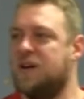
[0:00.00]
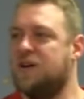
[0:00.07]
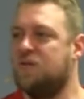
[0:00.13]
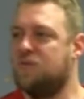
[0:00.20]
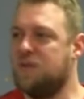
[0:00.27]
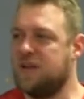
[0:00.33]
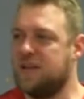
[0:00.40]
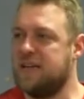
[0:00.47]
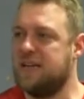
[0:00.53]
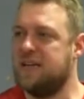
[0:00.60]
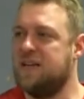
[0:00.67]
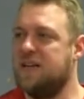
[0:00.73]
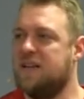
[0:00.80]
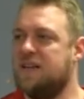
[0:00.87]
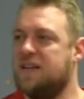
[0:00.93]
really
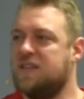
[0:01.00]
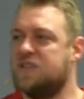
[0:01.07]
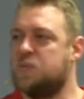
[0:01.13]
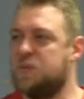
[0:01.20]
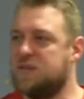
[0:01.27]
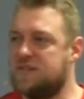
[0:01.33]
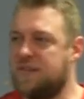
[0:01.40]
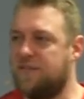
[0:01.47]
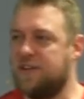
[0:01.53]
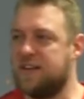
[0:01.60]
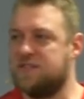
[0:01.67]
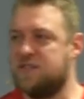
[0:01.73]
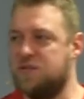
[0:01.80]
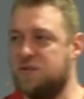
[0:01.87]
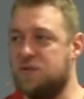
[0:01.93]
specific
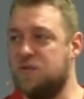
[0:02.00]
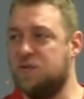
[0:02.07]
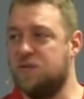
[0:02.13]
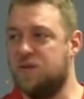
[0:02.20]
to